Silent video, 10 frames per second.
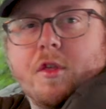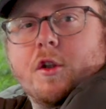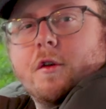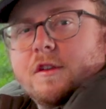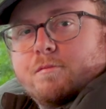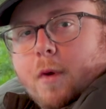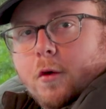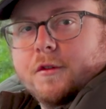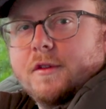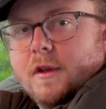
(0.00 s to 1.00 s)
They're not as
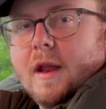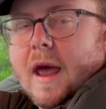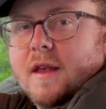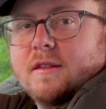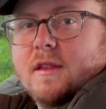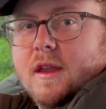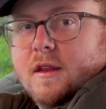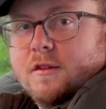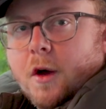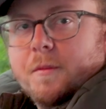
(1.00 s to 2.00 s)
bolstered as
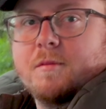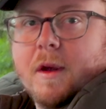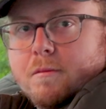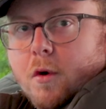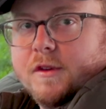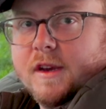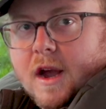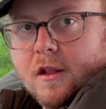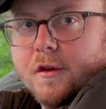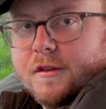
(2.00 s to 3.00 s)
the top spec Monte
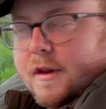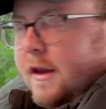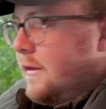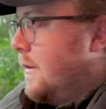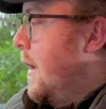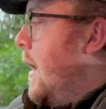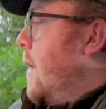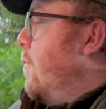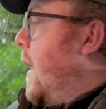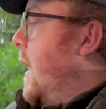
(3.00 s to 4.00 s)
Carlo seats,
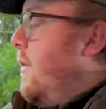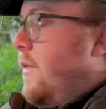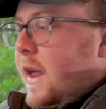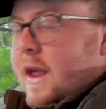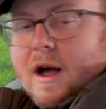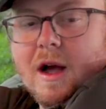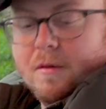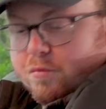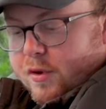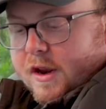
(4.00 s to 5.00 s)
but they are
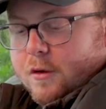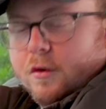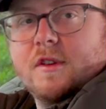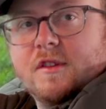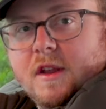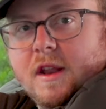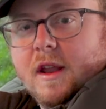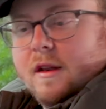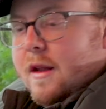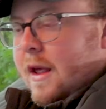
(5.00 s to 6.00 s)
pretty good to sit
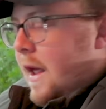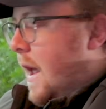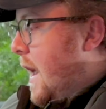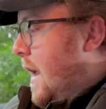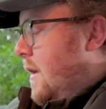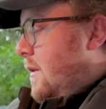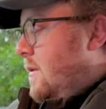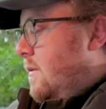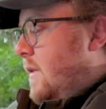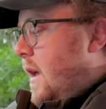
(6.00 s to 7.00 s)
in,
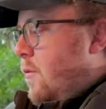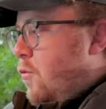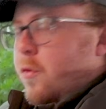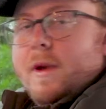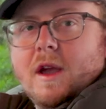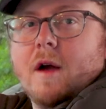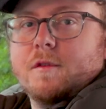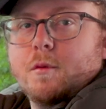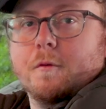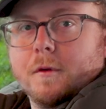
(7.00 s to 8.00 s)
and they will be
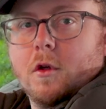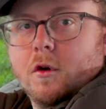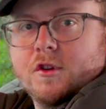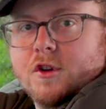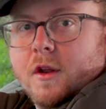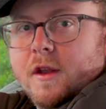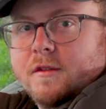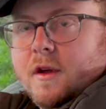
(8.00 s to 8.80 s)
comfortable for longer journeys.